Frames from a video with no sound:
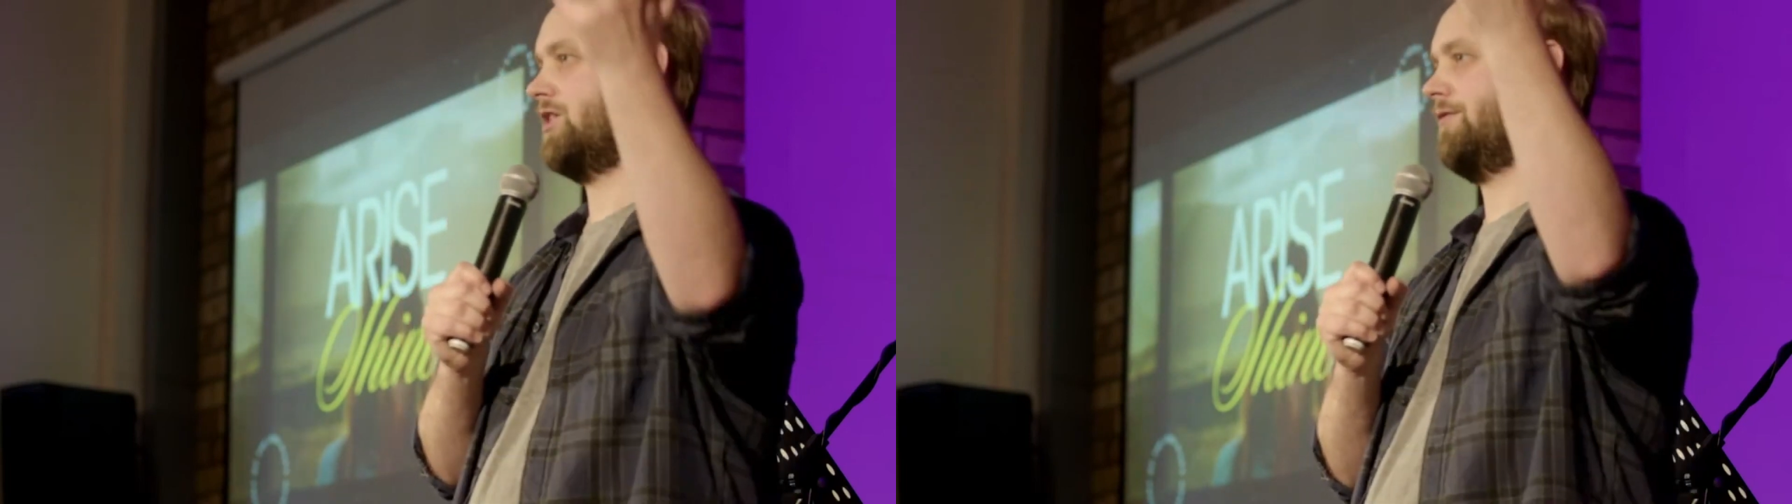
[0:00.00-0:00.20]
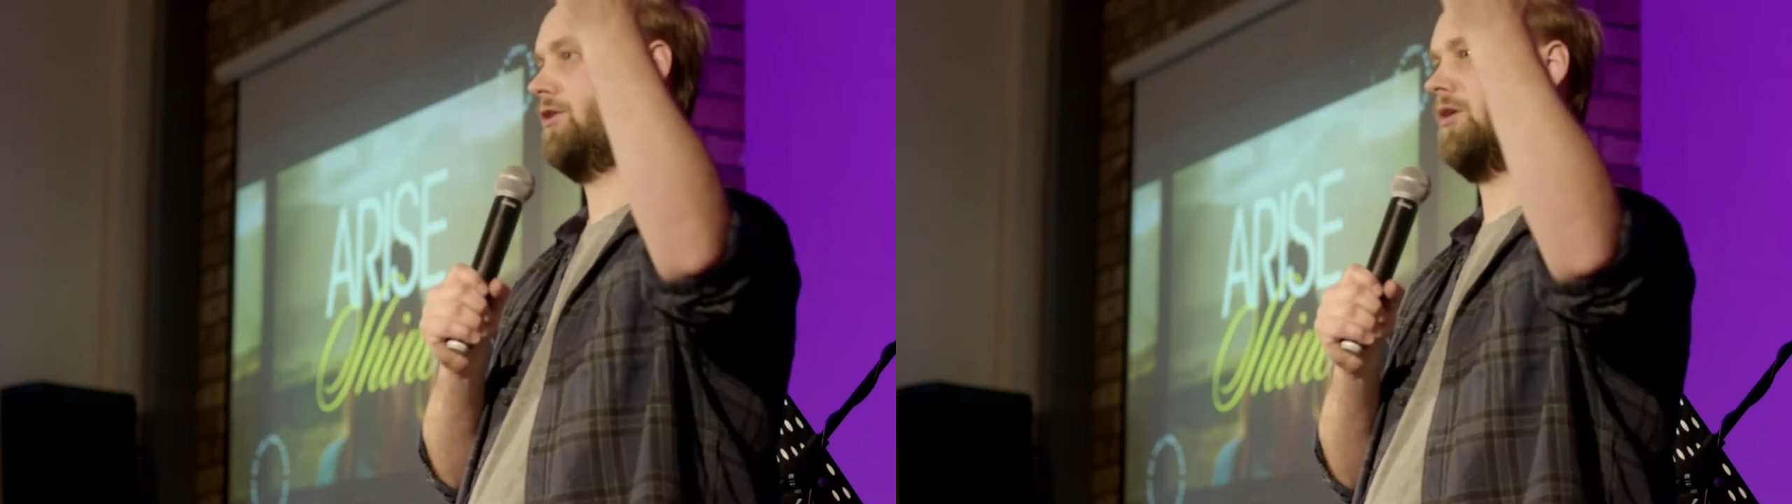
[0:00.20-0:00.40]

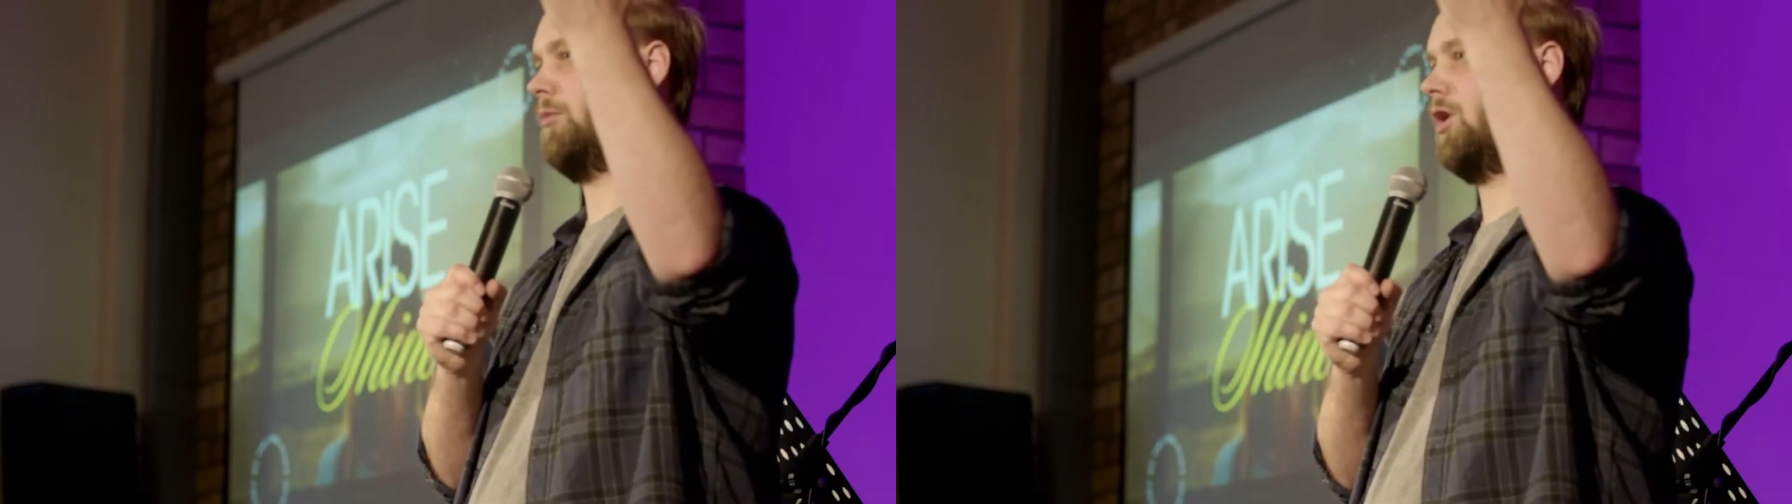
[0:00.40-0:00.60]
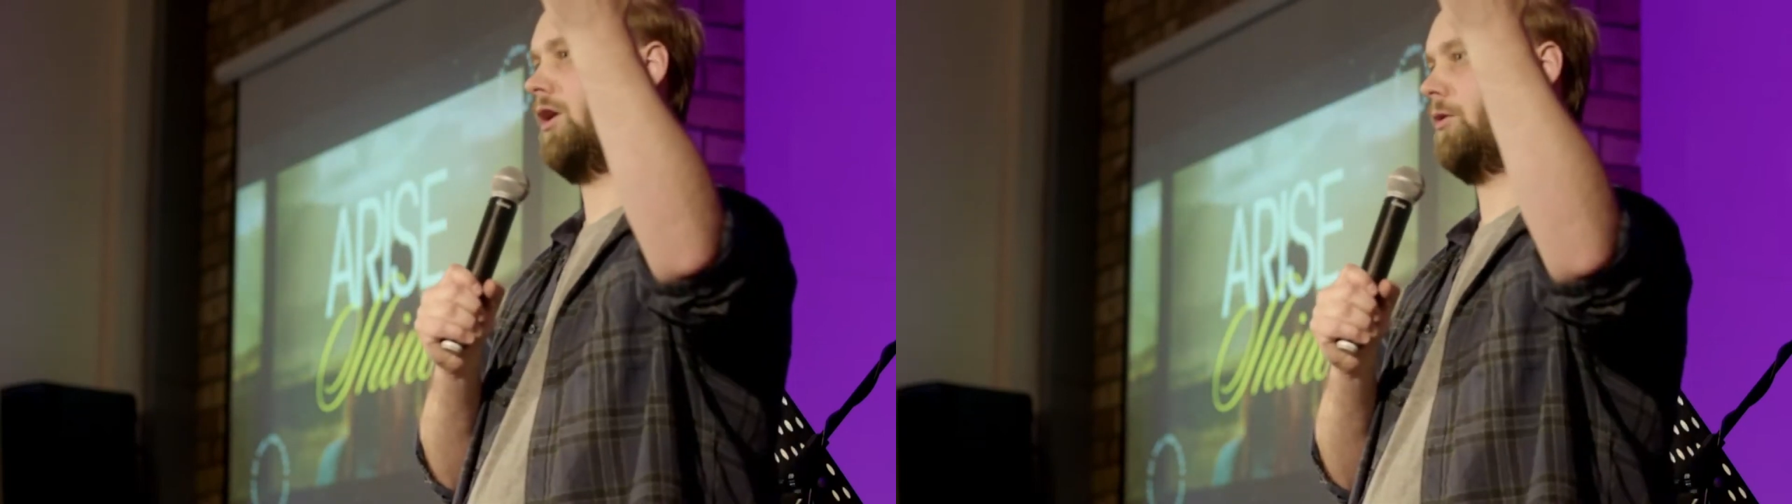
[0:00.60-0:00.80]
even come
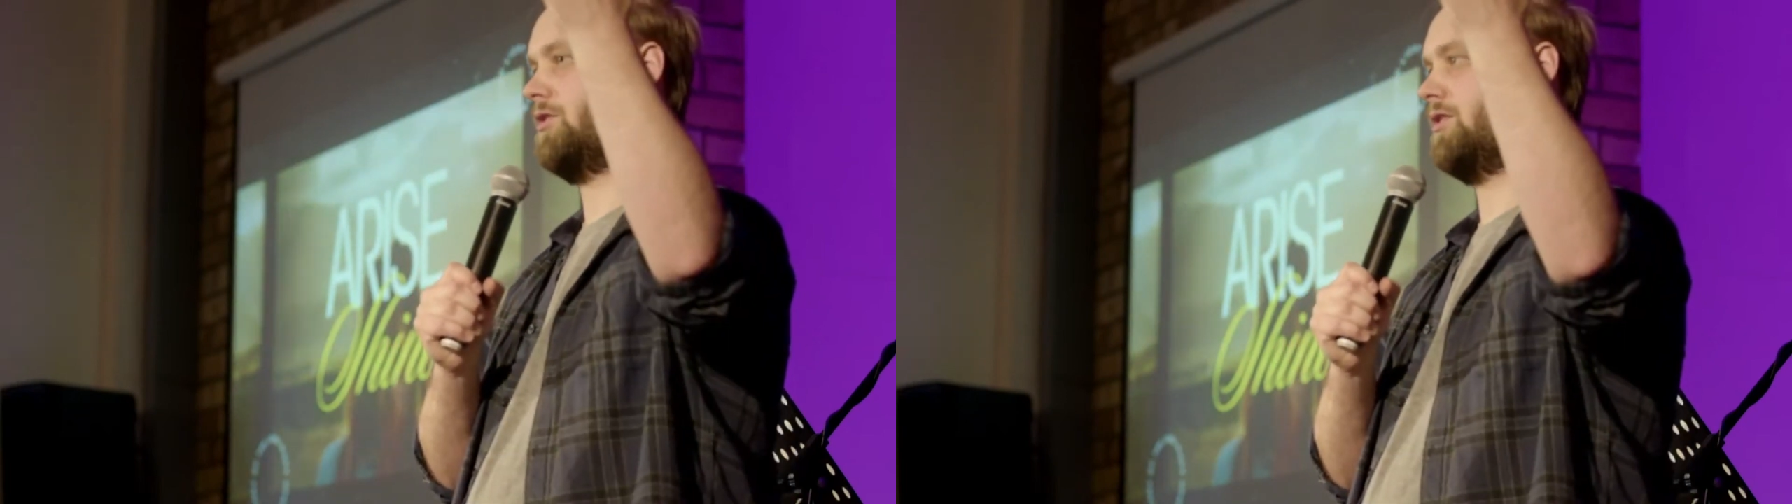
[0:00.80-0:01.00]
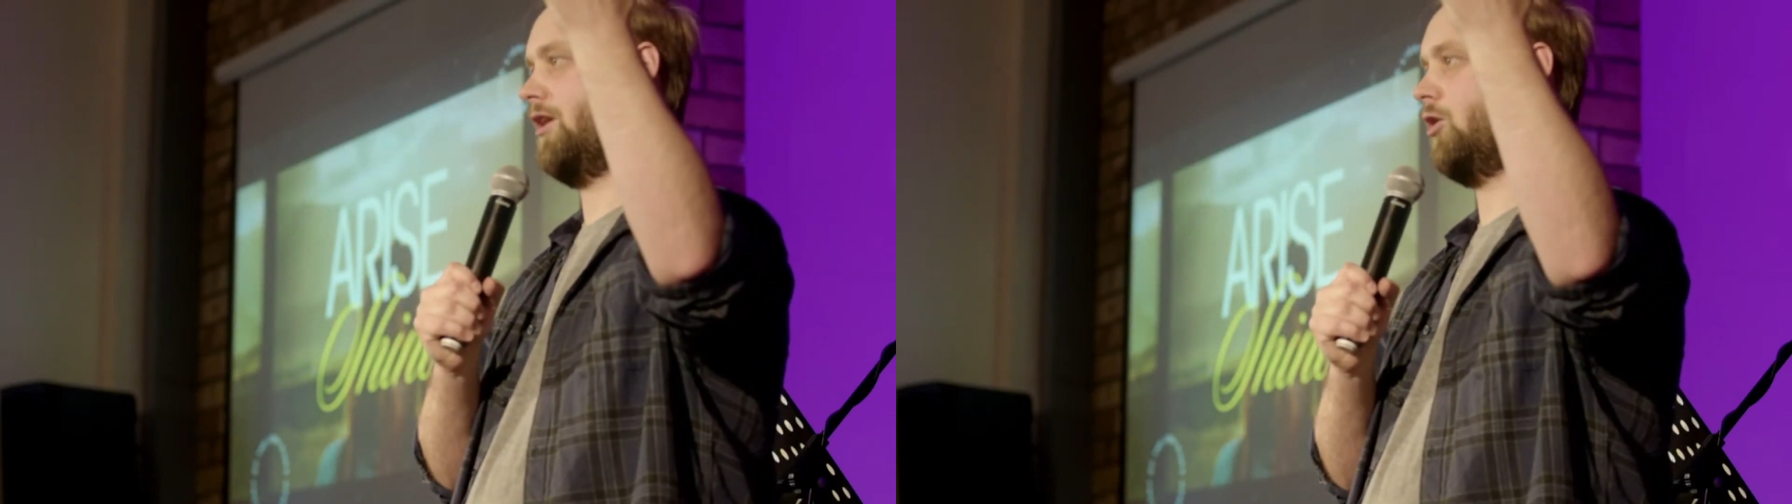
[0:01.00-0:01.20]
close
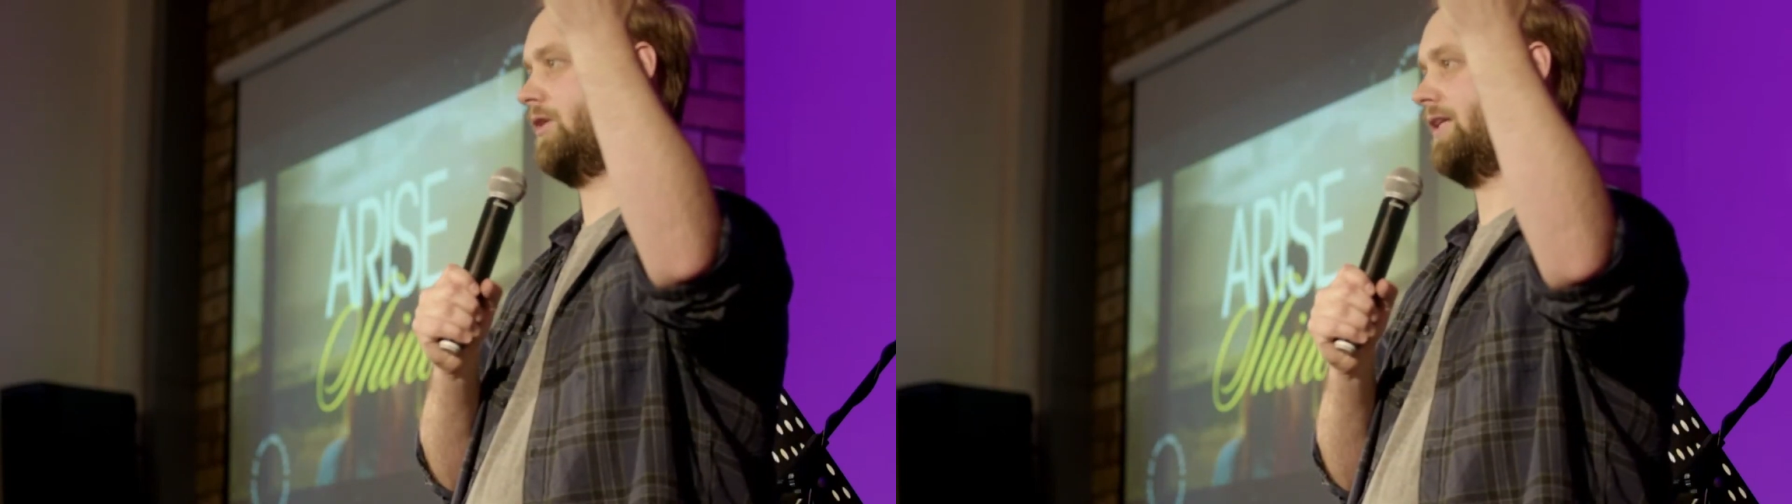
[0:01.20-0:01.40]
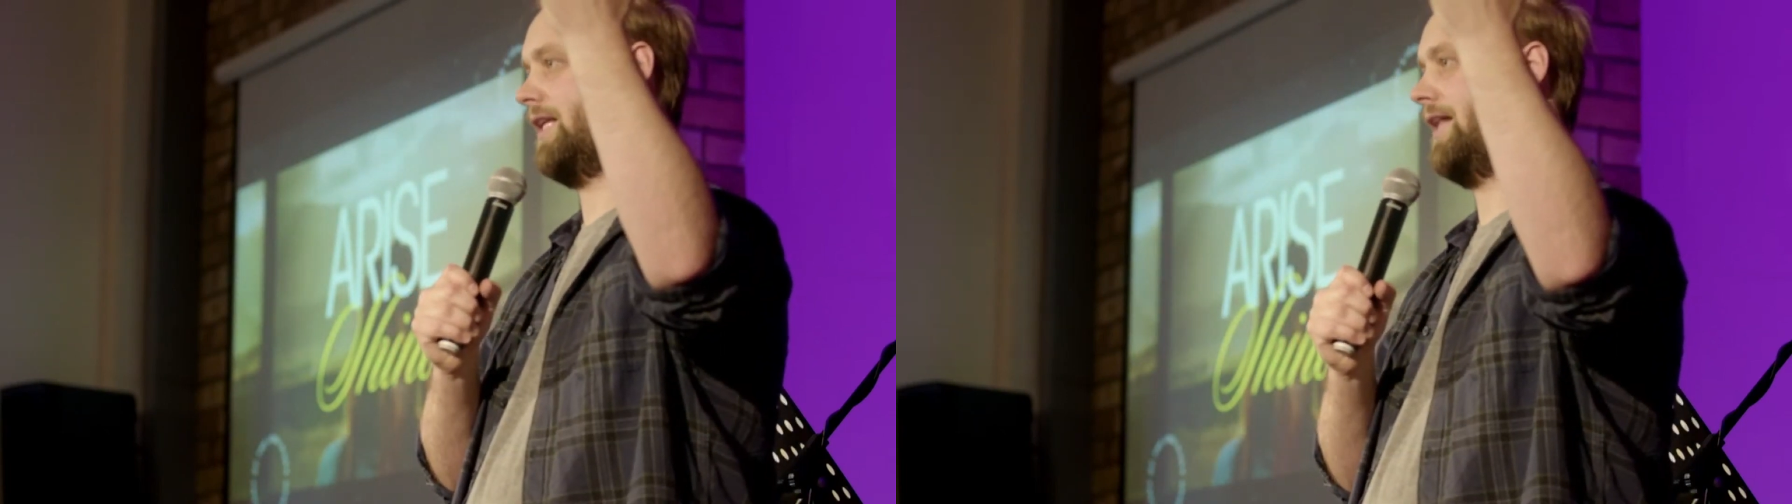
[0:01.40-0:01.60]
to holding that